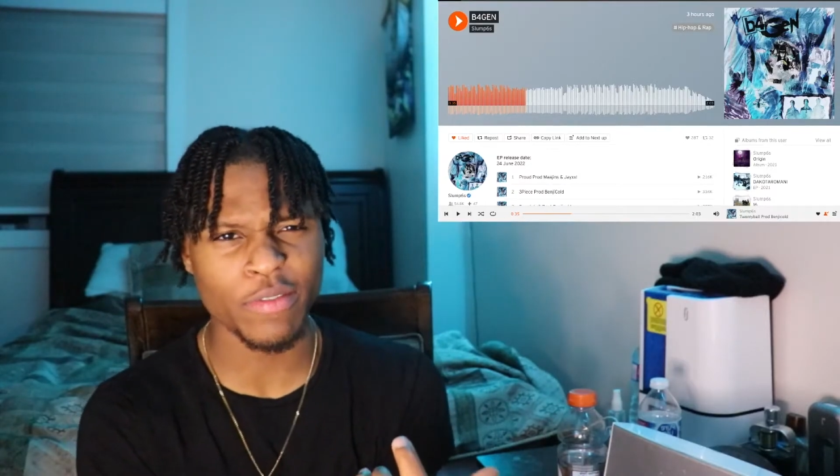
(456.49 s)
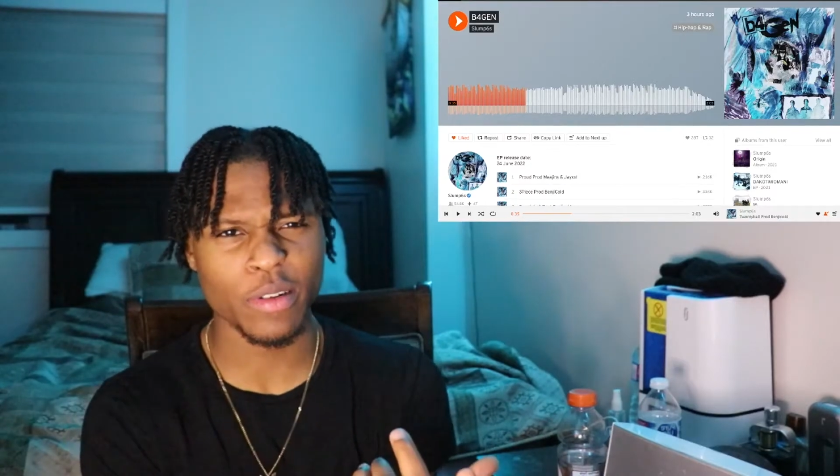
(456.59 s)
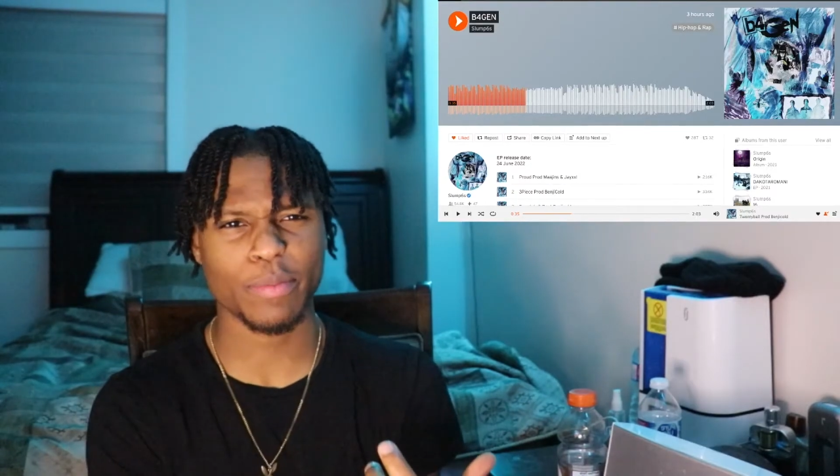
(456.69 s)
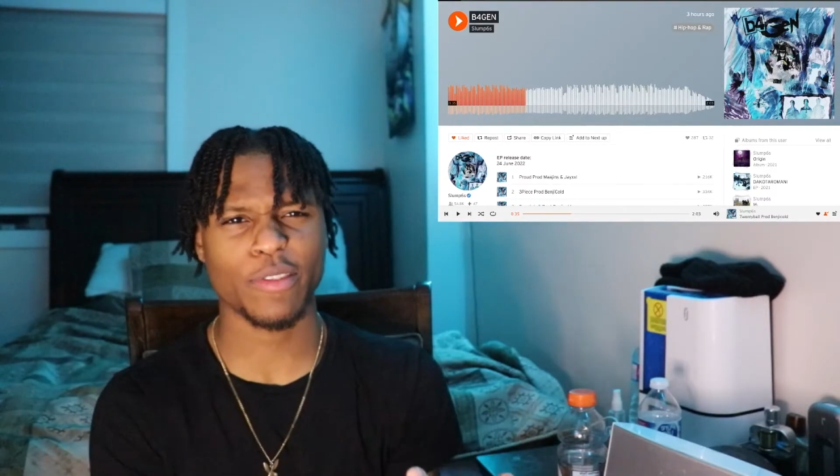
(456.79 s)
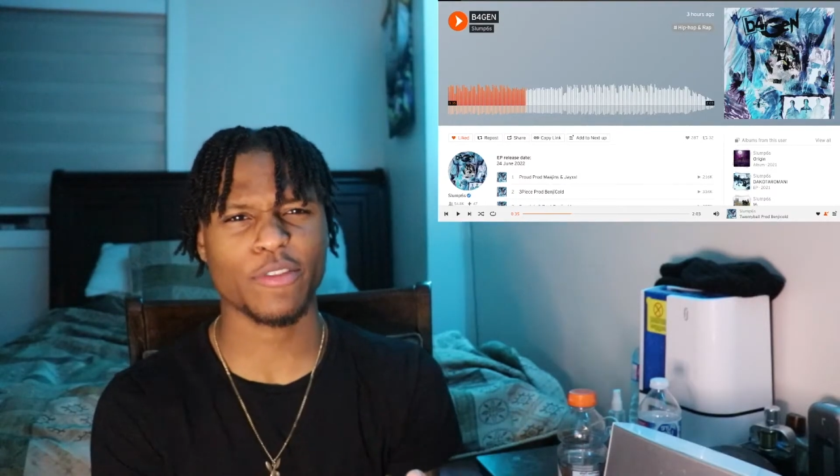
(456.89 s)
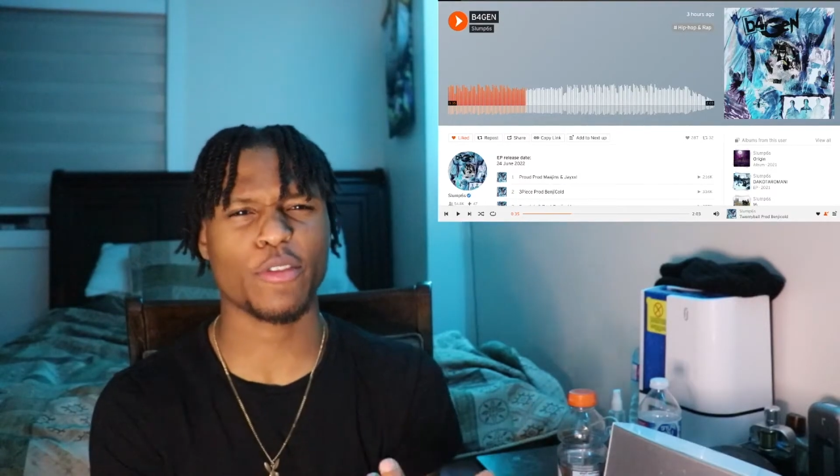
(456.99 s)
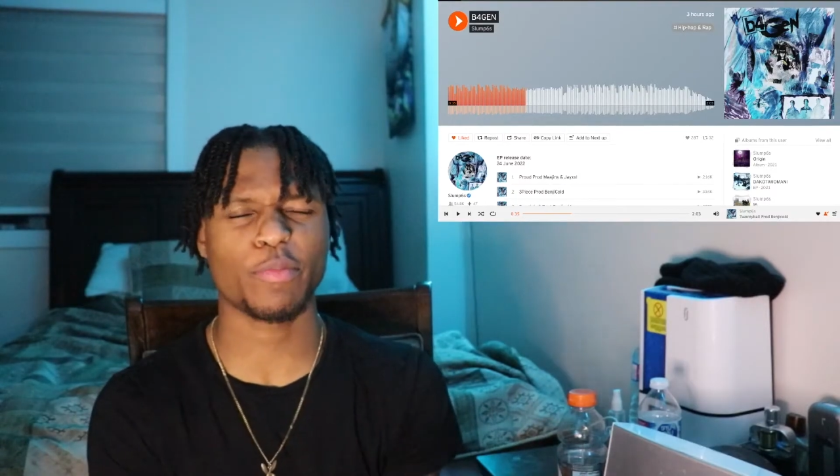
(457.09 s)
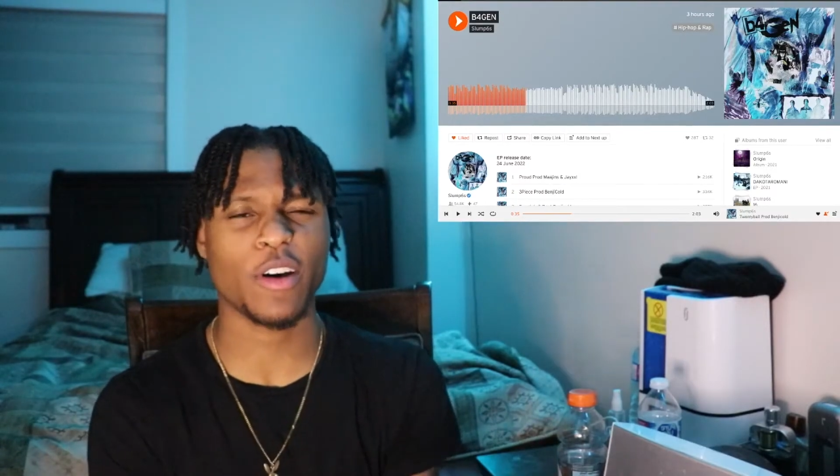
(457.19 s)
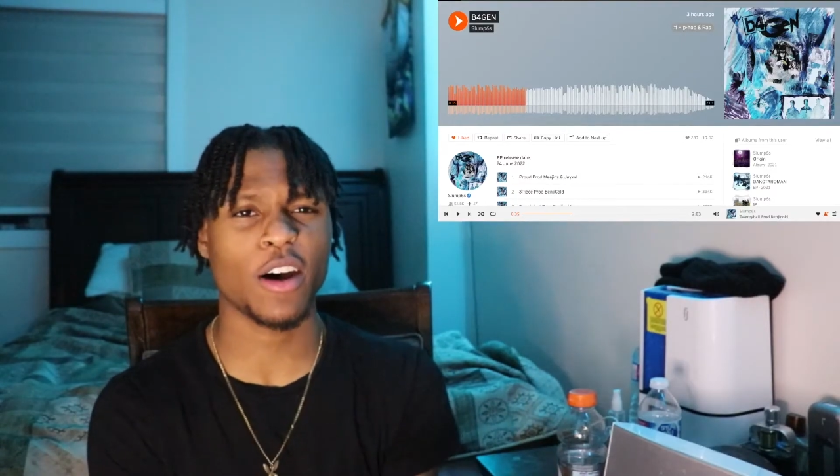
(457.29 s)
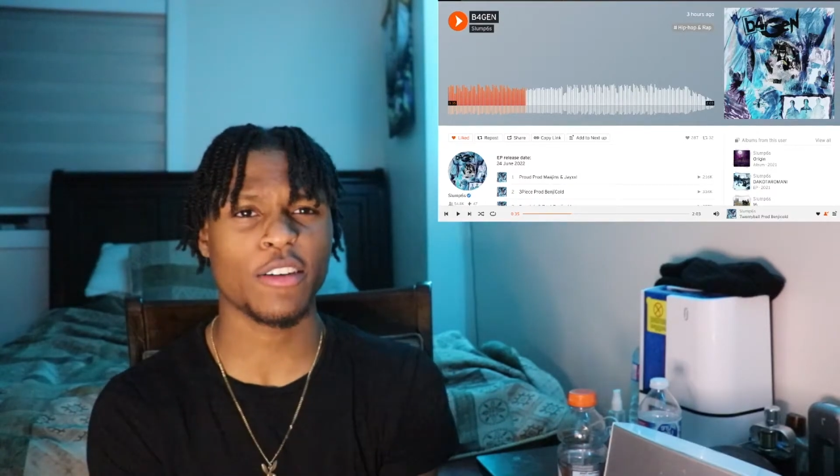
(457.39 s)
for,
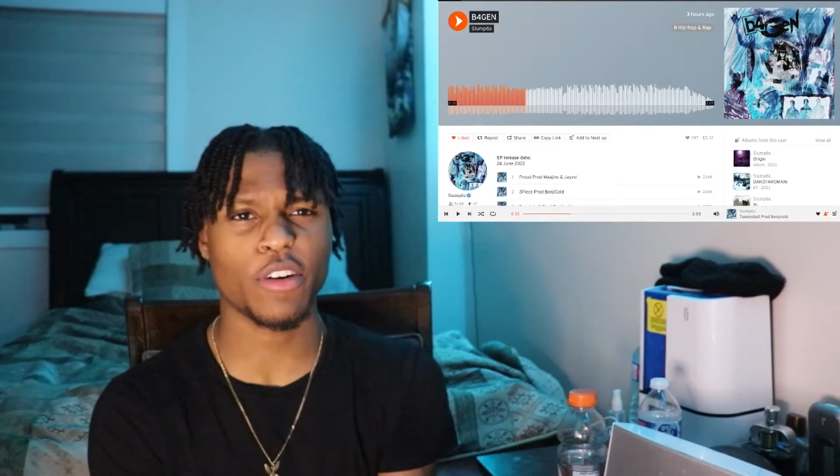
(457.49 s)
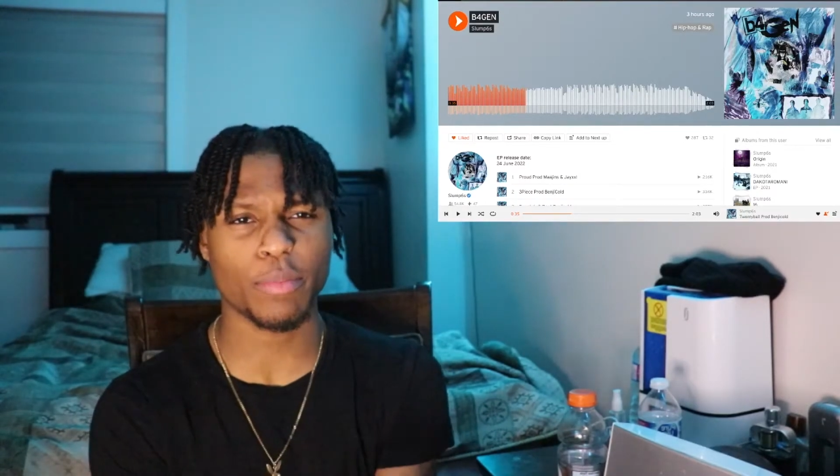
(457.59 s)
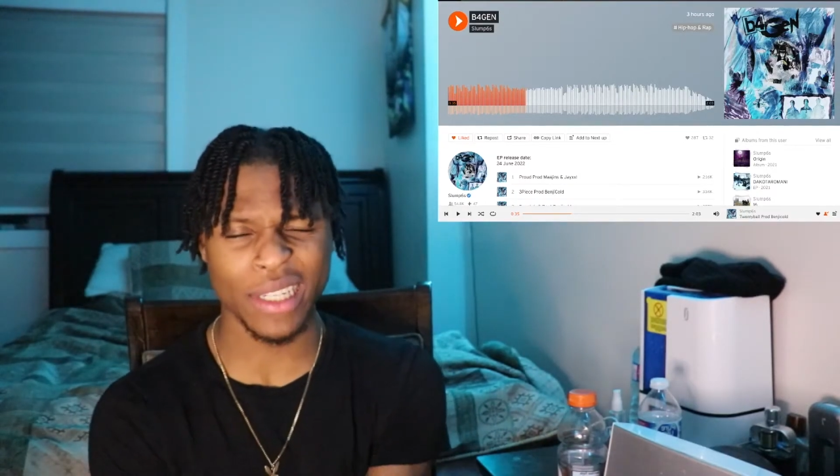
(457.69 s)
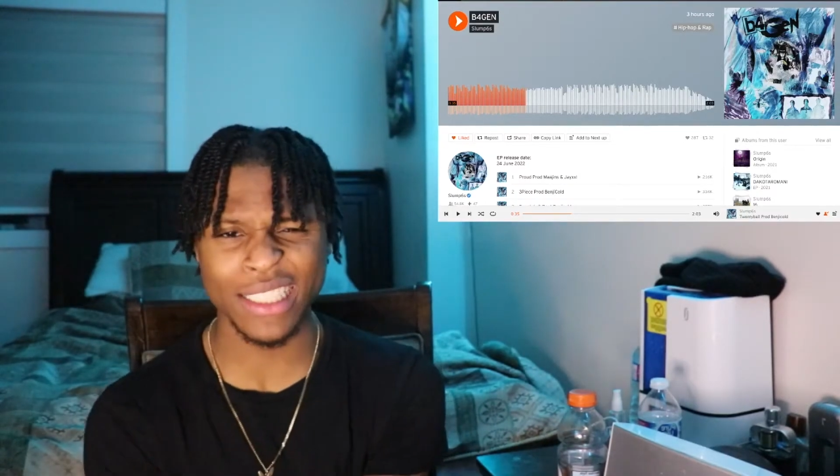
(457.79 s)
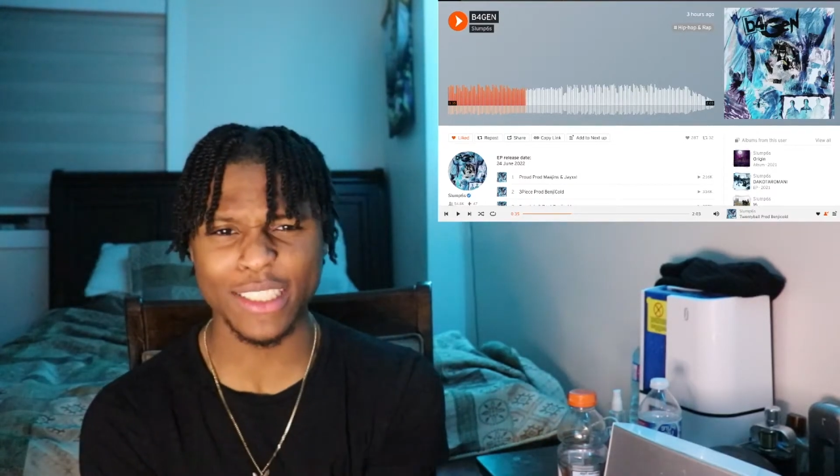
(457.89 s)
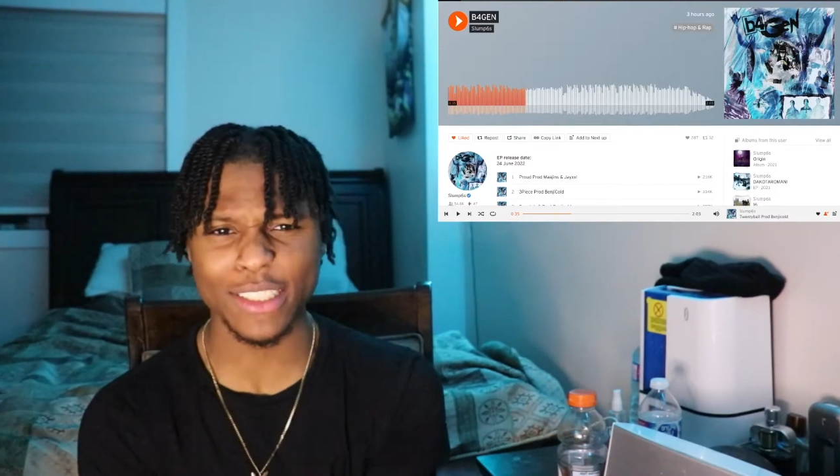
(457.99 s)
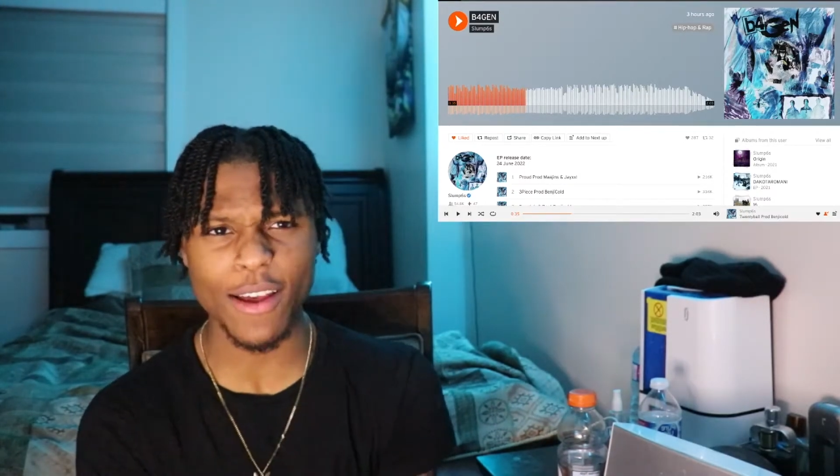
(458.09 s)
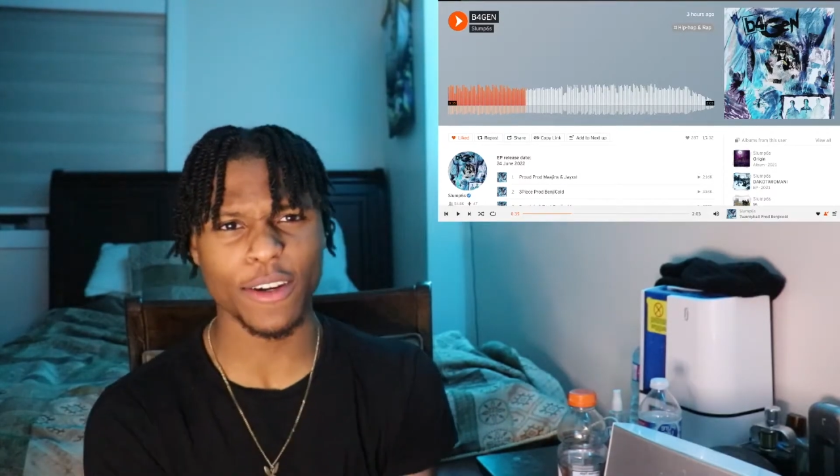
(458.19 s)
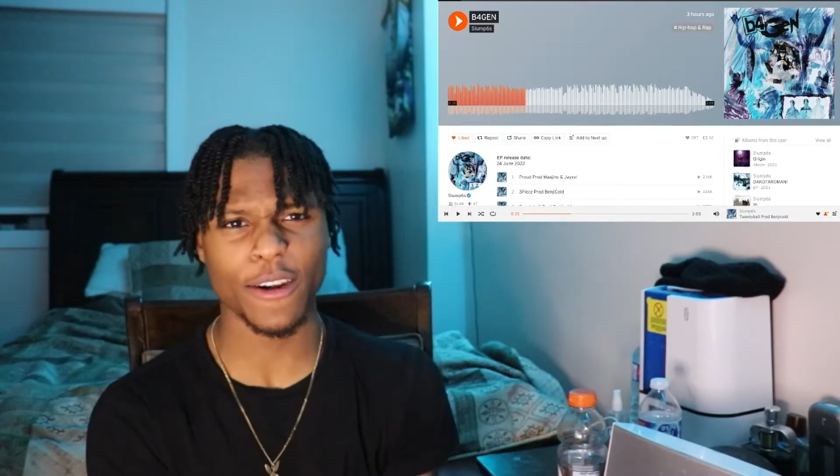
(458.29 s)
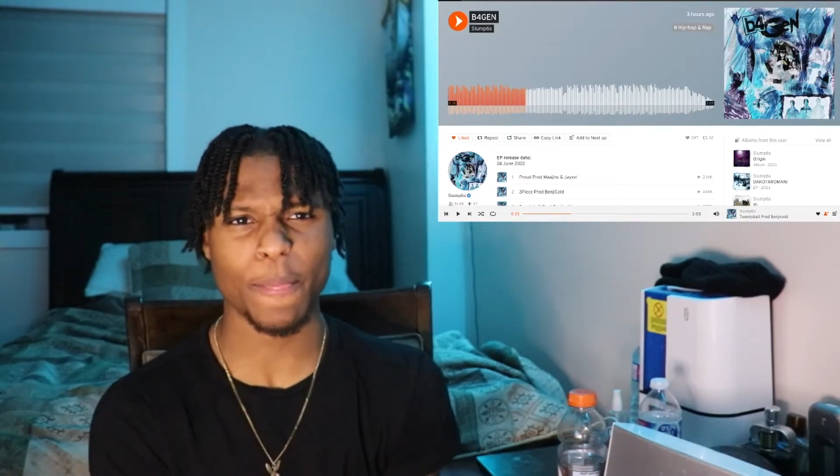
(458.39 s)
uh, for playing soccer.